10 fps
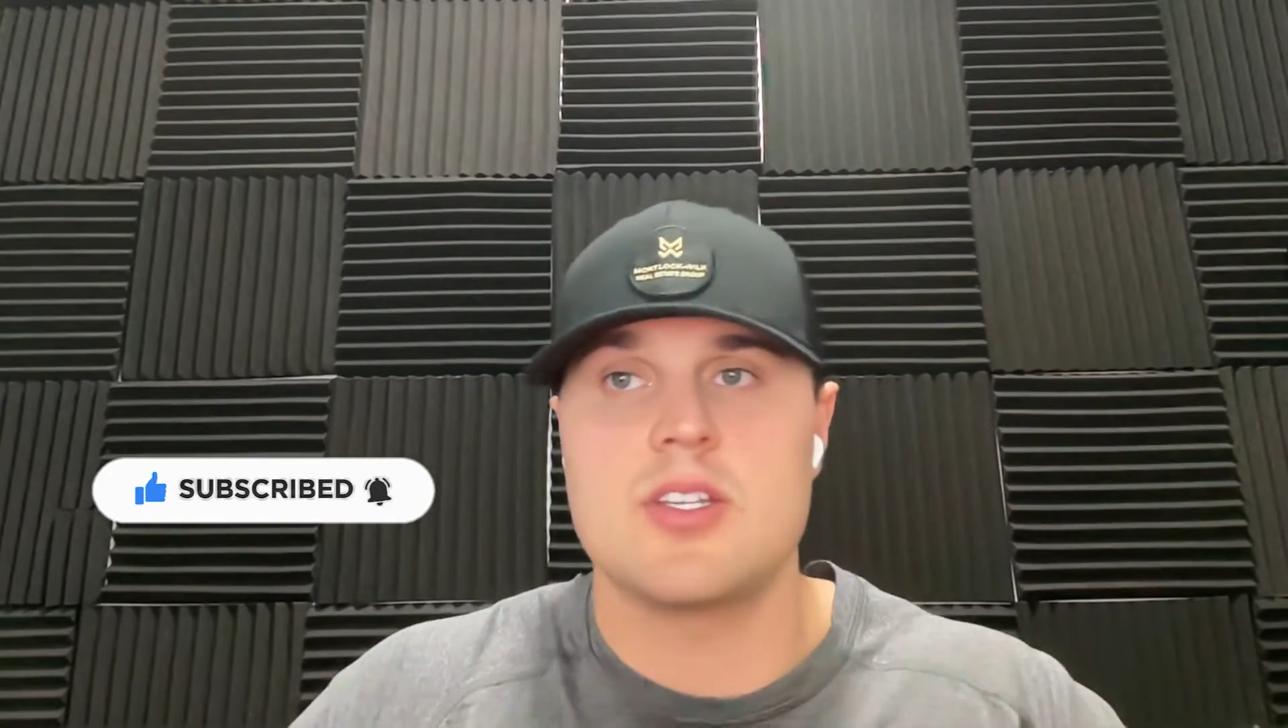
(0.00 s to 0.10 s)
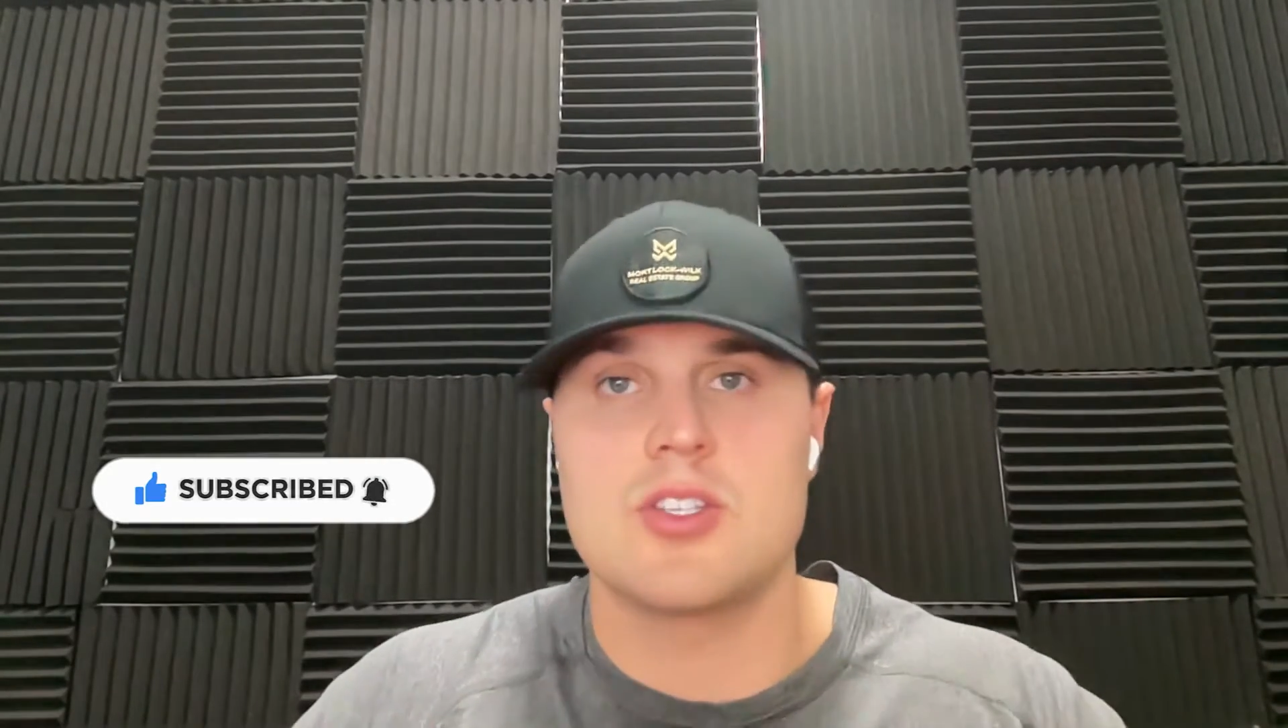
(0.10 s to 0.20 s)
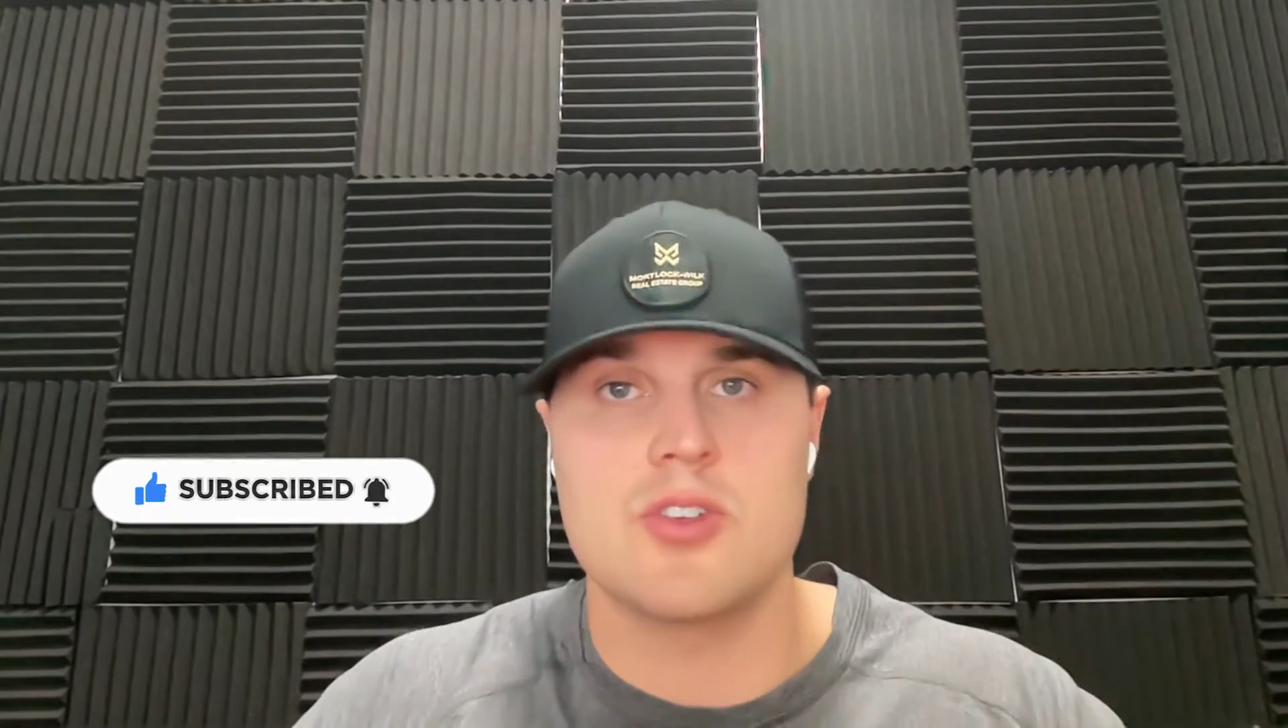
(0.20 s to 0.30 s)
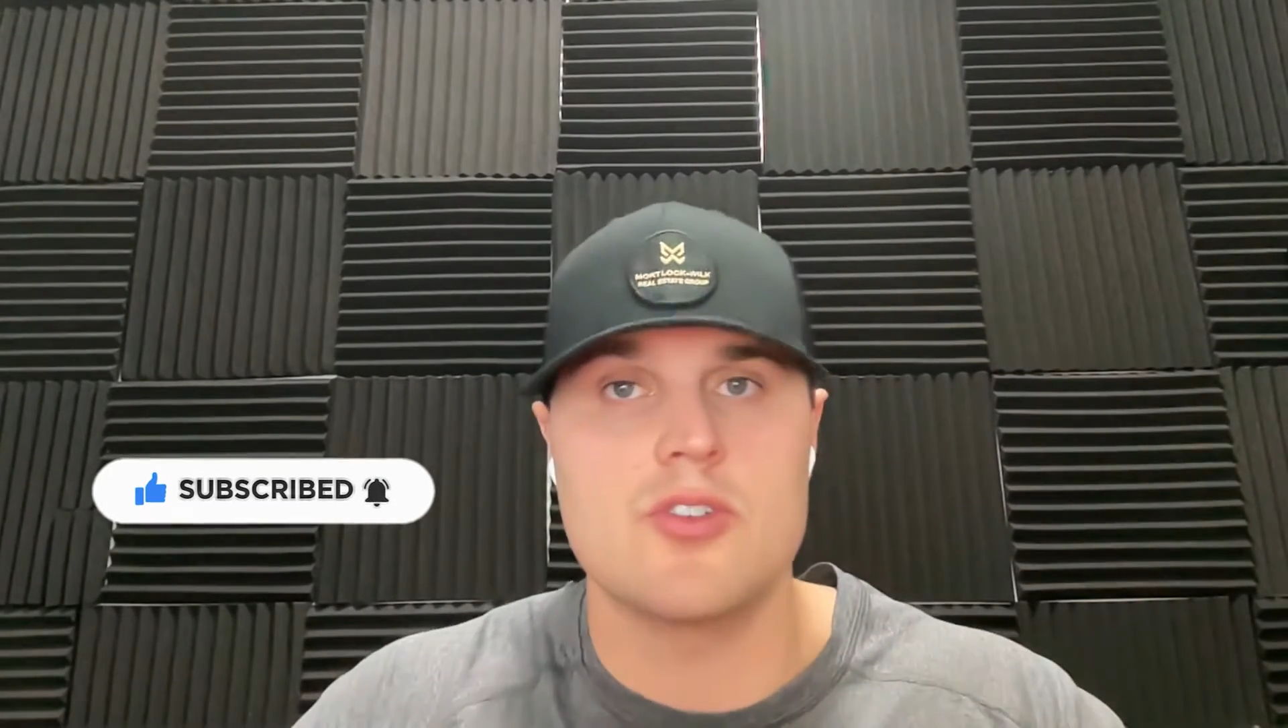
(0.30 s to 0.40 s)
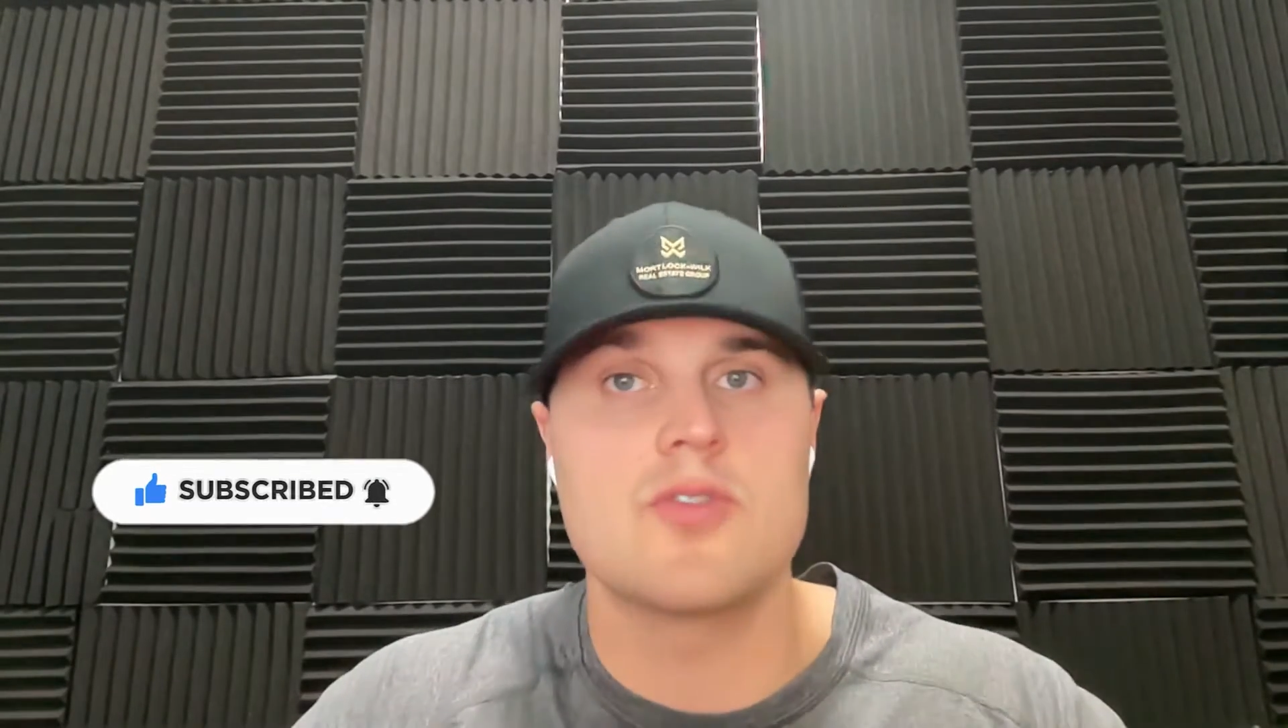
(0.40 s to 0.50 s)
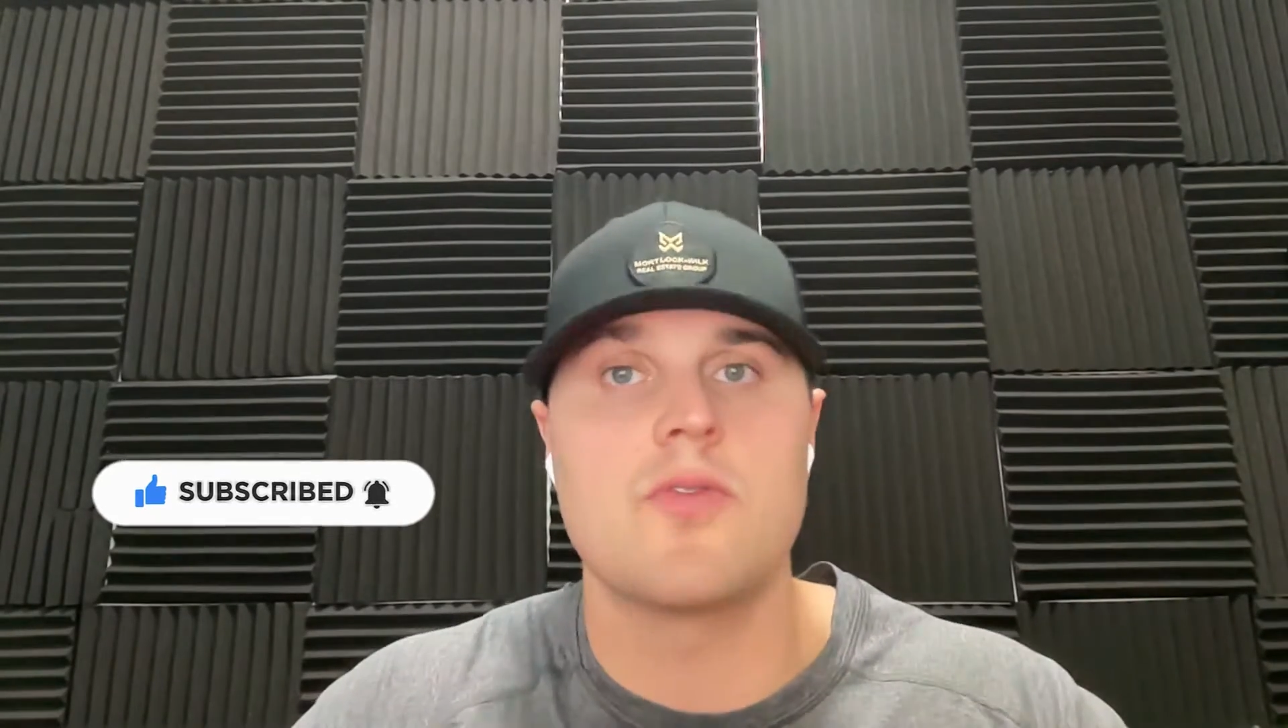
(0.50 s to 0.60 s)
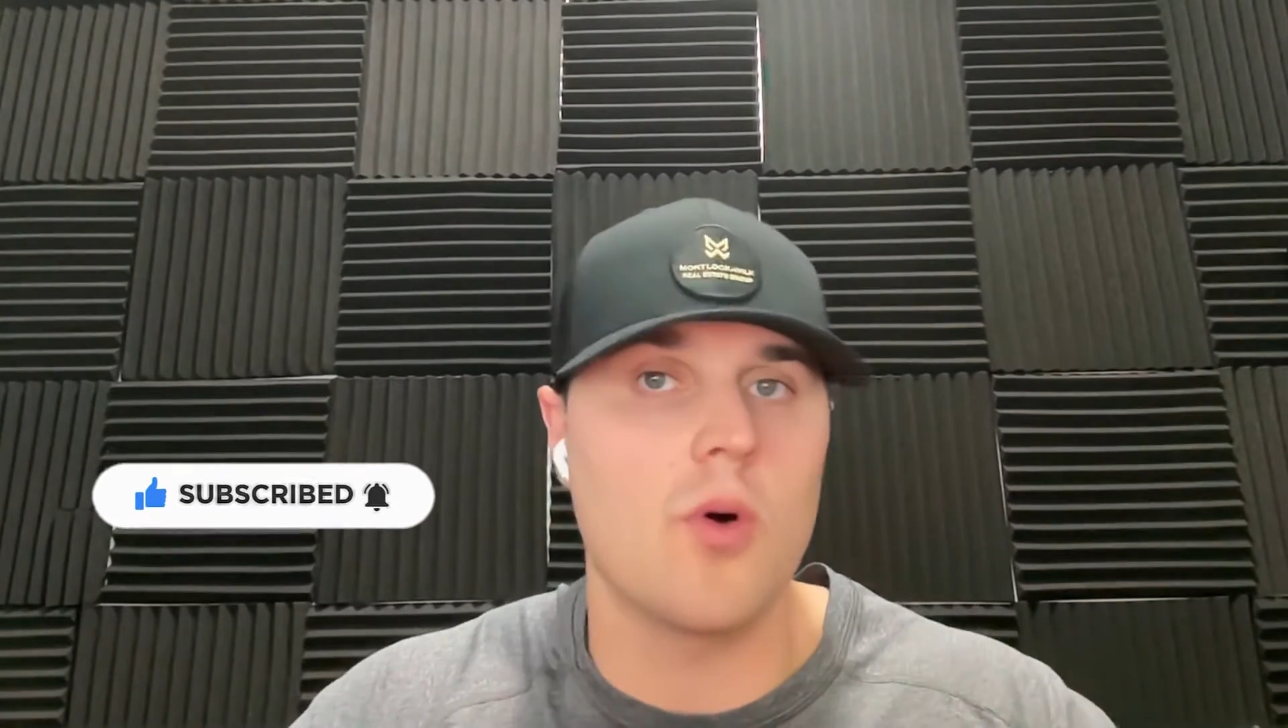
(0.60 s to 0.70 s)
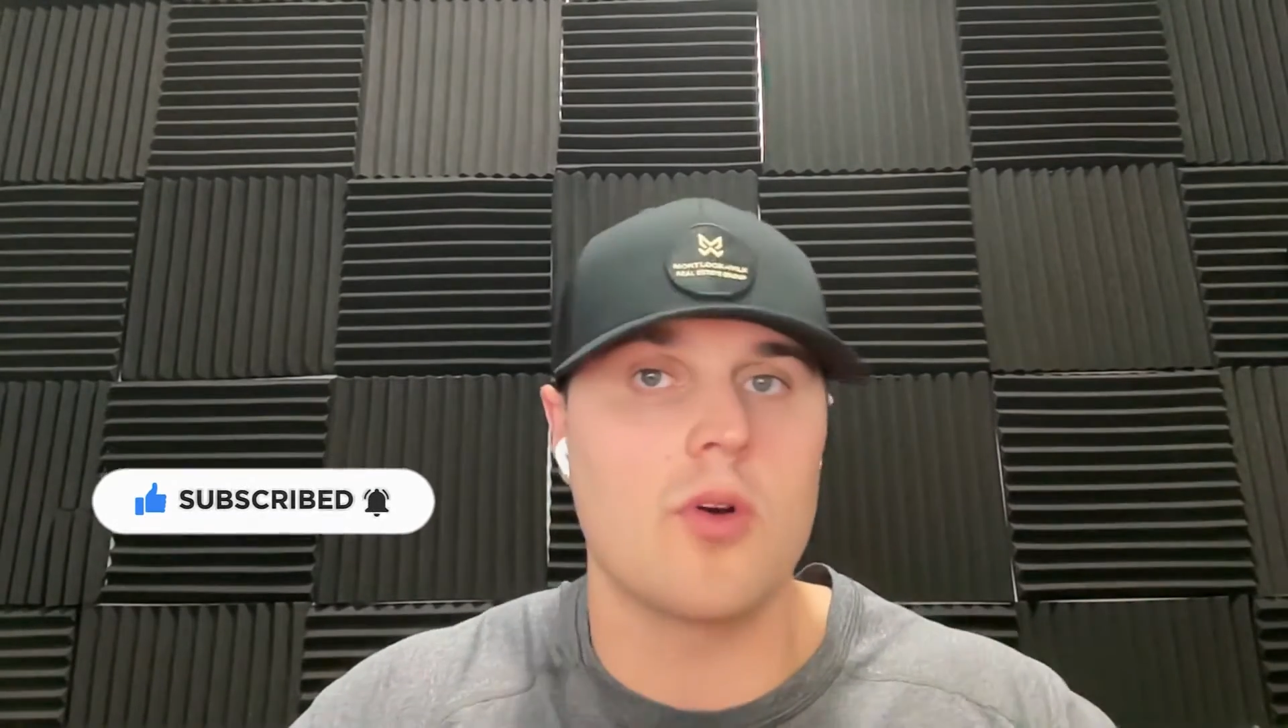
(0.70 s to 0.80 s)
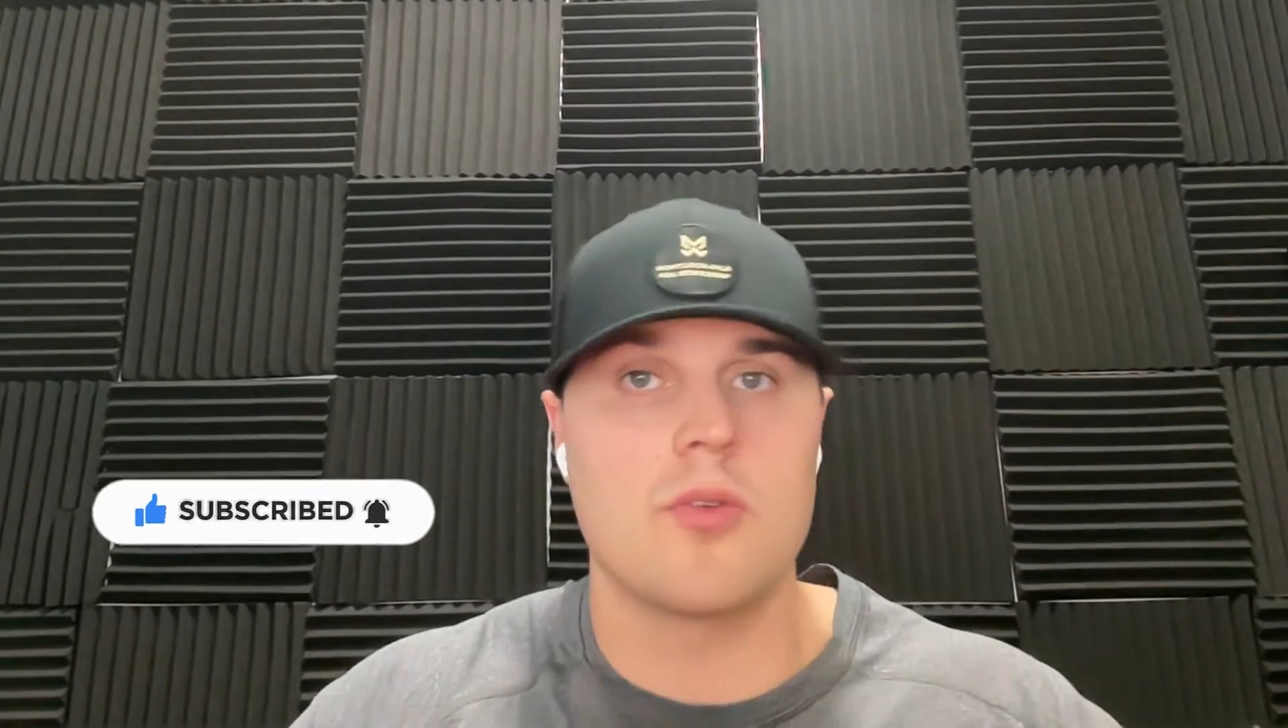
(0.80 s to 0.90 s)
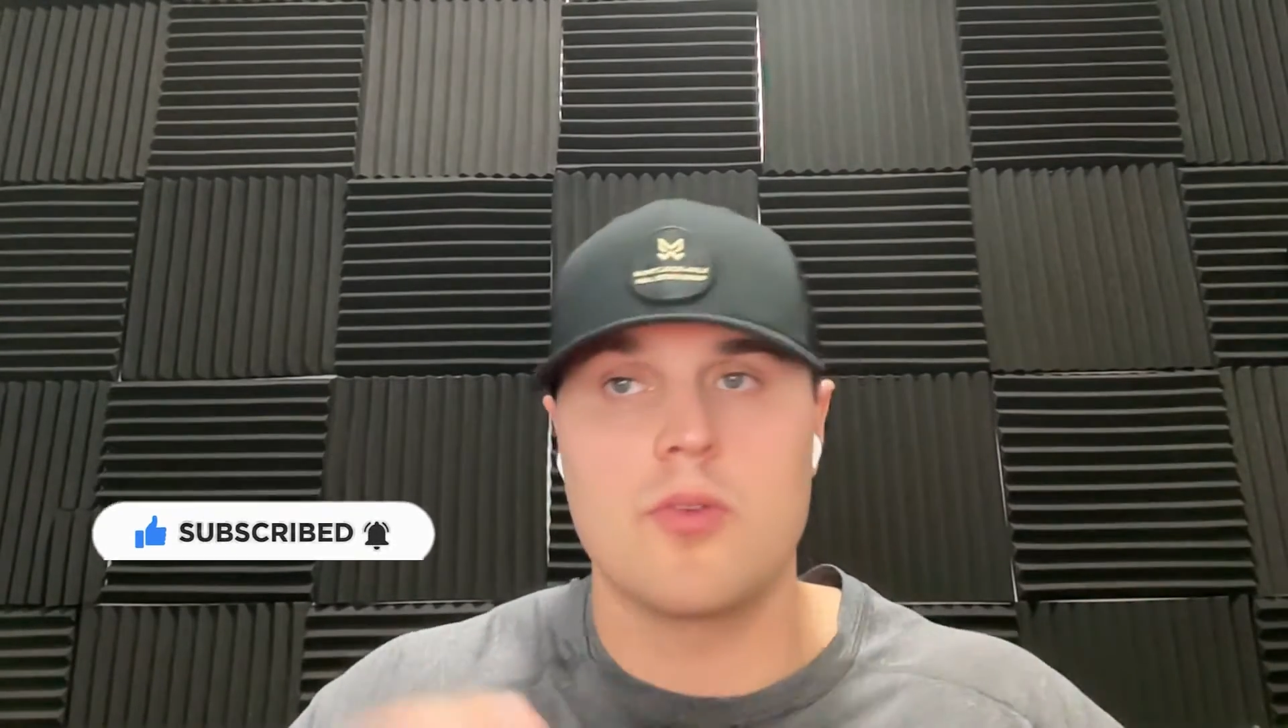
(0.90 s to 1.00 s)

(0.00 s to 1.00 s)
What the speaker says: to search for